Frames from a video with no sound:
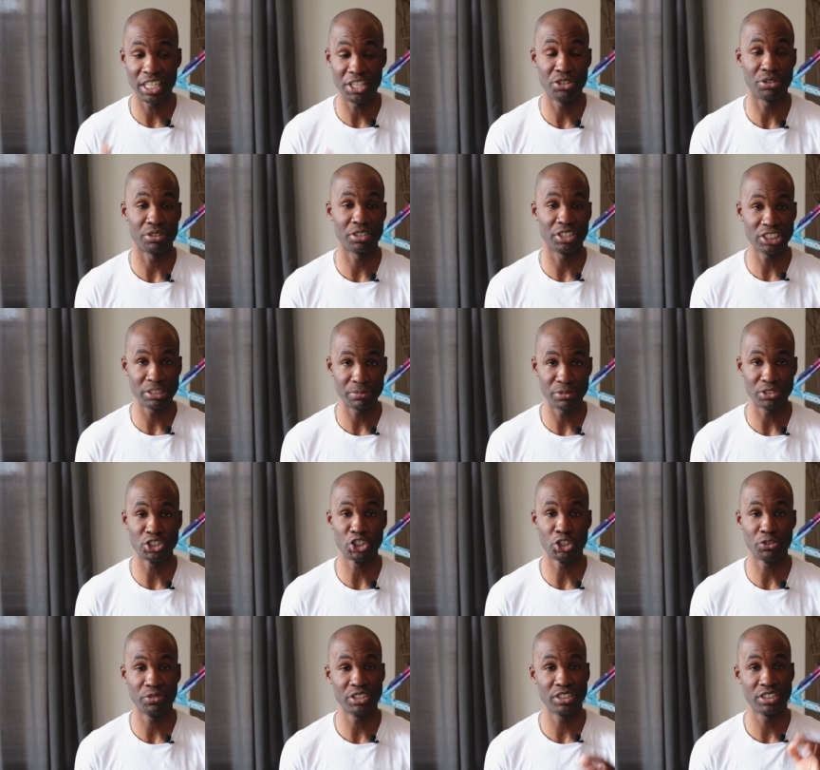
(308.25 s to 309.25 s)
and their customer
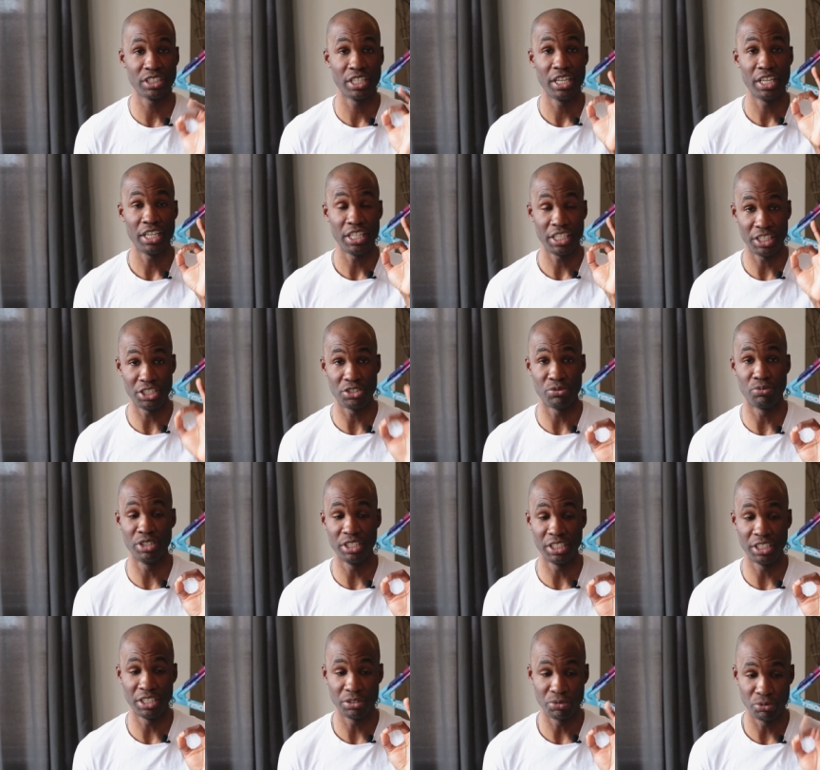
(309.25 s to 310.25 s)
service is
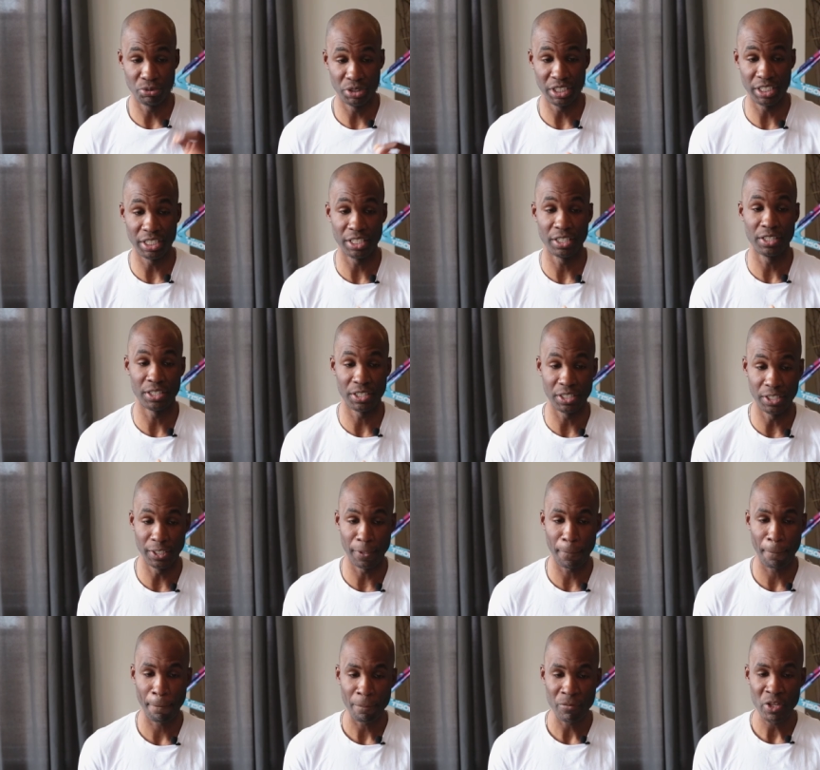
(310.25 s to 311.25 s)
really, really
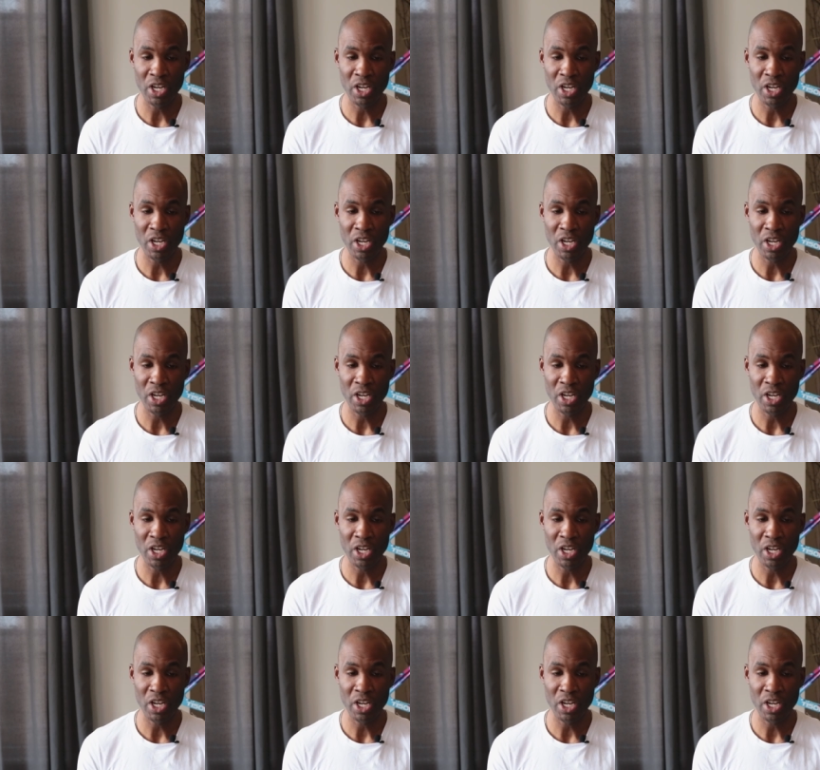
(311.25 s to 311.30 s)
good.